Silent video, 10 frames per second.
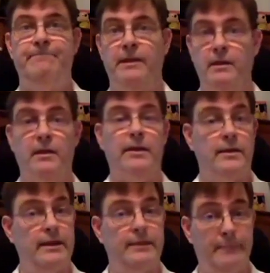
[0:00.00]

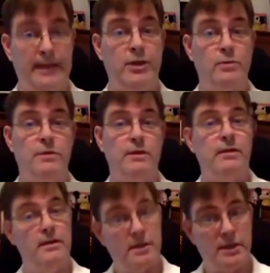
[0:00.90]
menus,
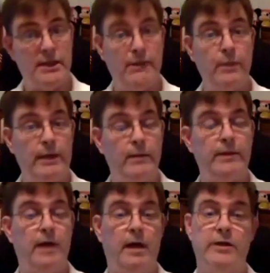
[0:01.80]
see what it would
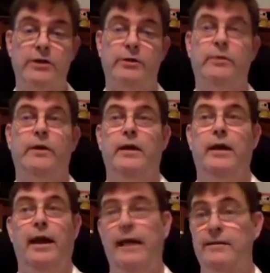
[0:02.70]
cost you,
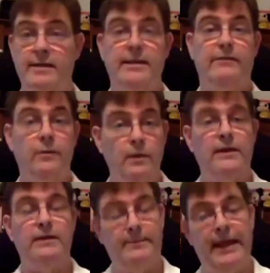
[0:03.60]
and see if you're
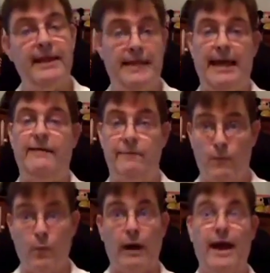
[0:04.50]
willing to pay that
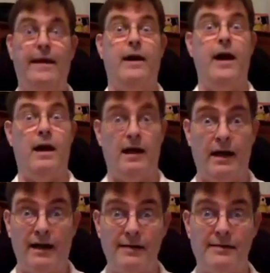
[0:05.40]
for an
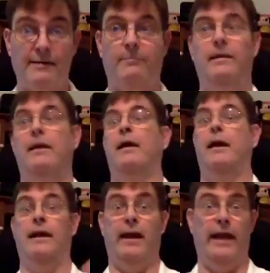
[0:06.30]
awesome,
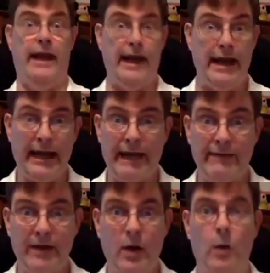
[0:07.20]
not
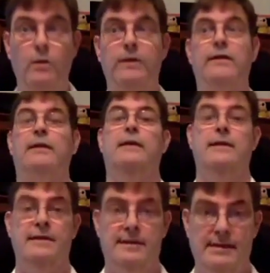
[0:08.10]
having to hold it
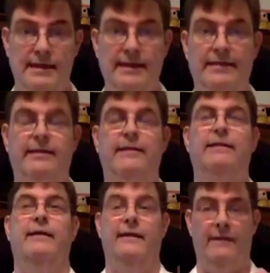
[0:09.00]
seat
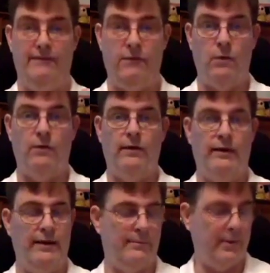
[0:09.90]
for
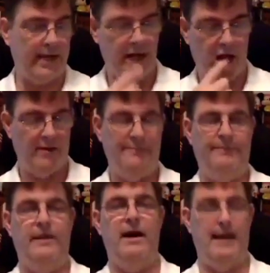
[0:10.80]
the parade.
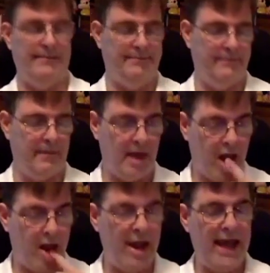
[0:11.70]
All right,
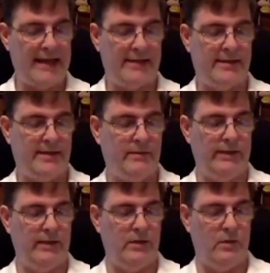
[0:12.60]
next, here we
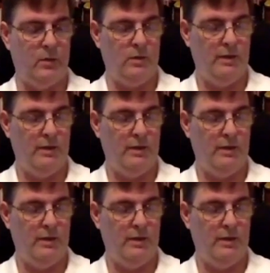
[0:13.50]
go.